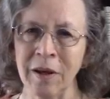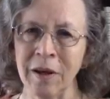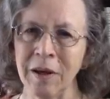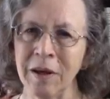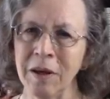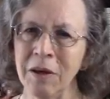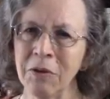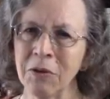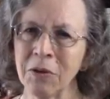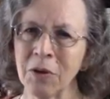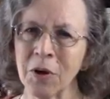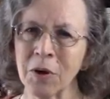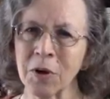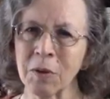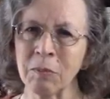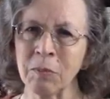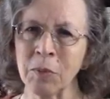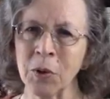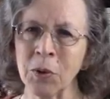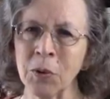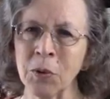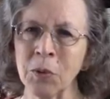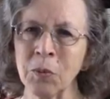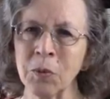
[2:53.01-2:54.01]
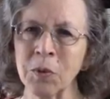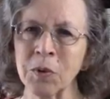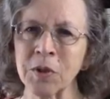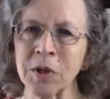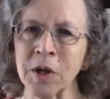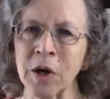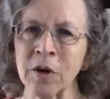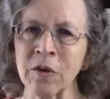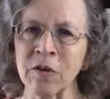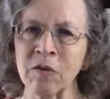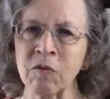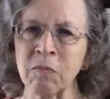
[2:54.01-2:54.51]
He thought a bone was
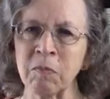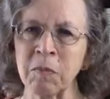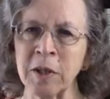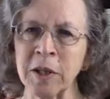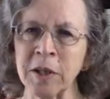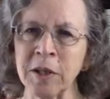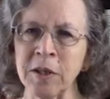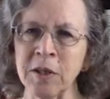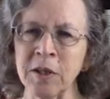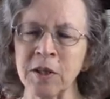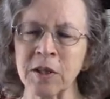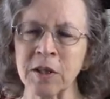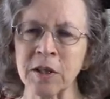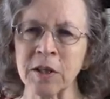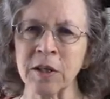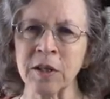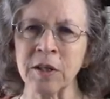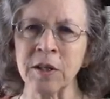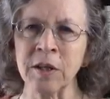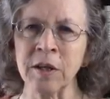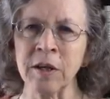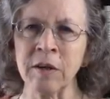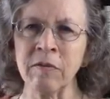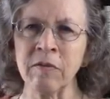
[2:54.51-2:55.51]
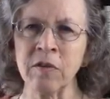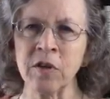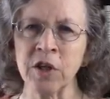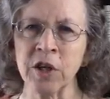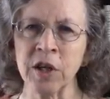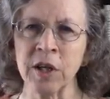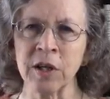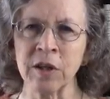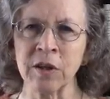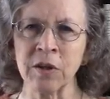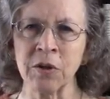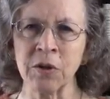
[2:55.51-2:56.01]
out of place in a deaf
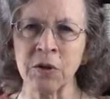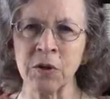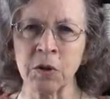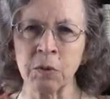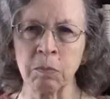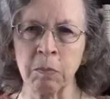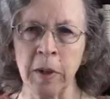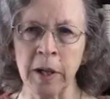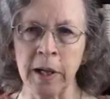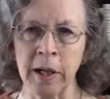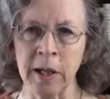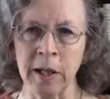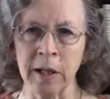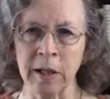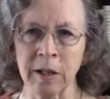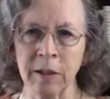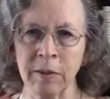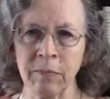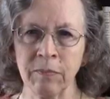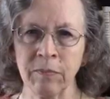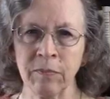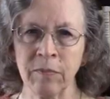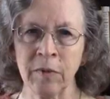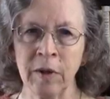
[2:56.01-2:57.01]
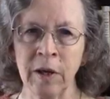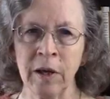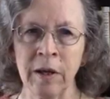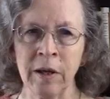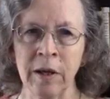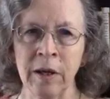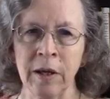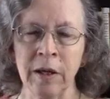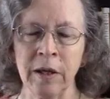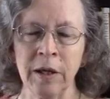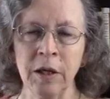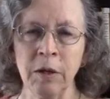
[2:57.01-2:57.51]
janitor's back.
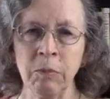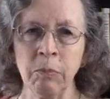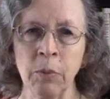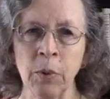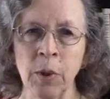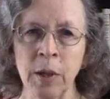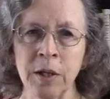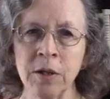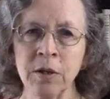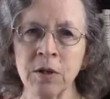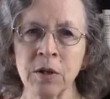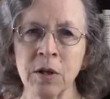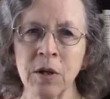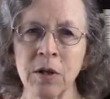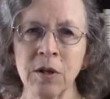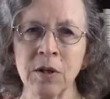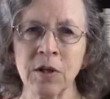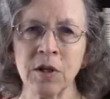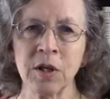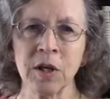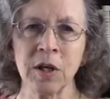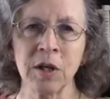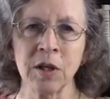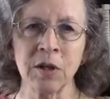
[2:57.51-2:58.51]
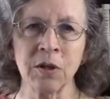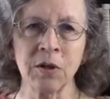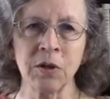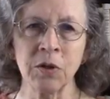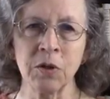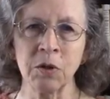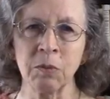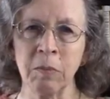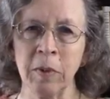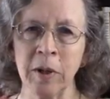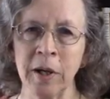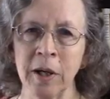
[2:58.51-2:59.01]
He pressed on the
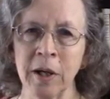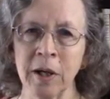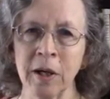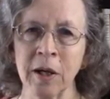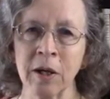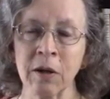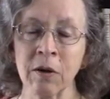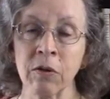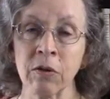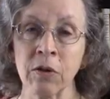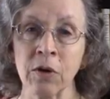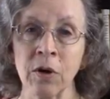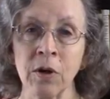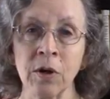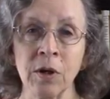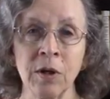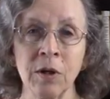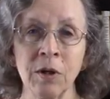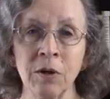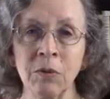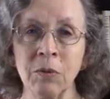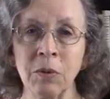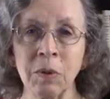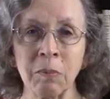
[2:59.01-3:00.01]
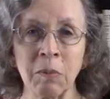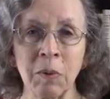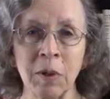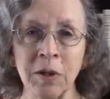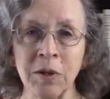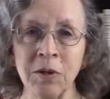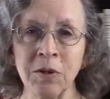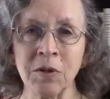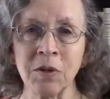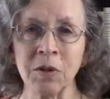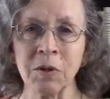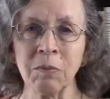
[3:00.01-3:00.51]
janitor's back and thought he had
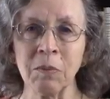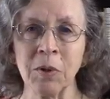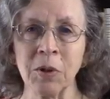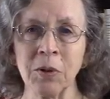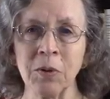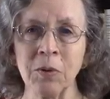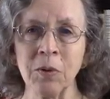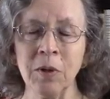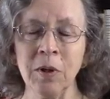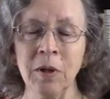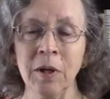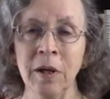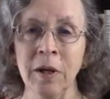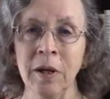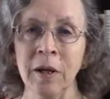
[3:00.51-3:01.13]
replaced the bone,